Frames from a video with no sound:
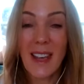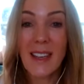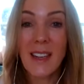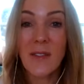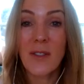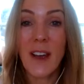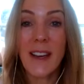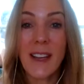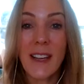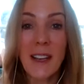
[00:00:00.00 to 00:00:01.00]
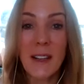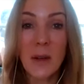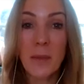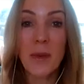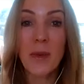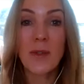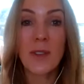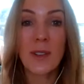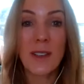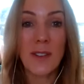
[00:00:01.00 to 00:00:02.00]
And inviting an
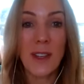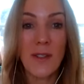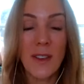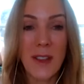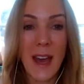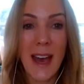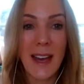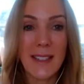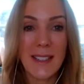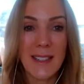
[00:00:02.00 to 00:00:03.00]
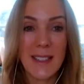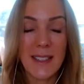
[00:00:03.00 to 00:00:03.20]
approval of even that.